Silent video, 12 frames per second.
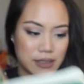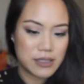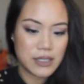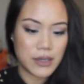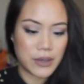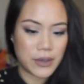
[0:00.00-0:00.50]

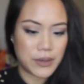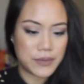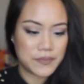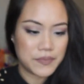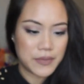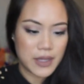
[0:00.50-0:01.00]

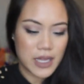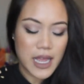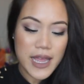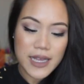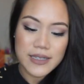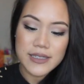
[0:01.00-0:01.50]
So,
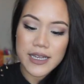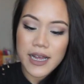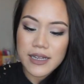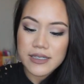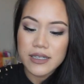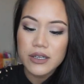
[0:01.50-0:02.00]
and it
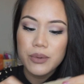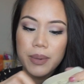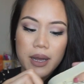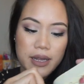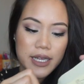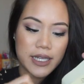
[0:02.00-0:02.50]
has a little
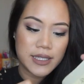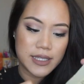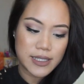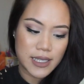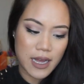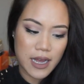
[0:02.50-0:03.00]
pocket in the
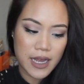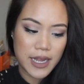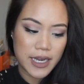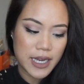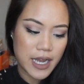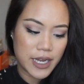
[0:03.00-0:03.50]

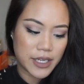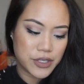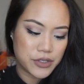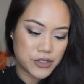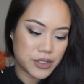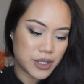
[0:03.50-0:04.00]
side. I
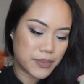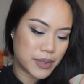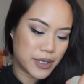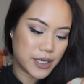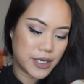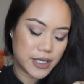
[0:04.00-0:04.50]
usually
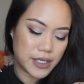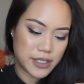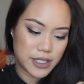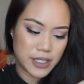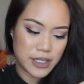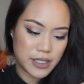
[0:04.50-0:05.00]

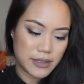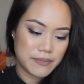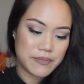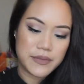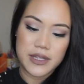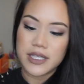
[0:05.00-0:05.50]
put,
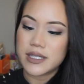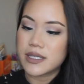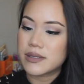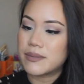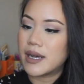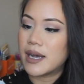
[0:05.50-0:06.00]
this
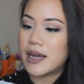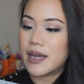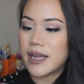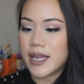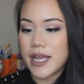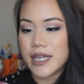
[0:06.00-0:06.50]
is
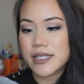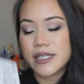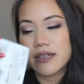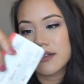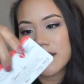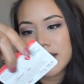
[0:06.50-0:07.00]
my
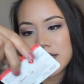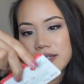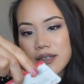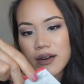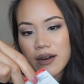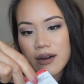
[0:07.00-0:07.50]

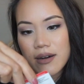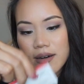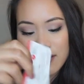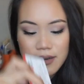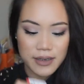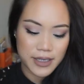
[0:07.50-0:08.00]
ACLS
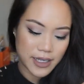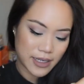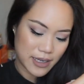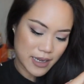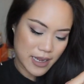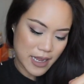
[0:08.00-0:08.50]
card,
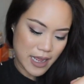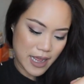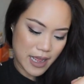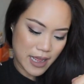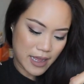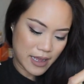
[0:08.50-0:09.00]

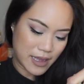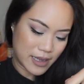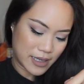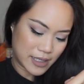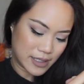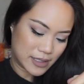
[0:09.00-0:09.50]

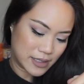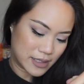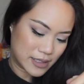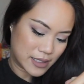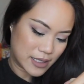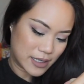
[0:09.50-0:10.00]
and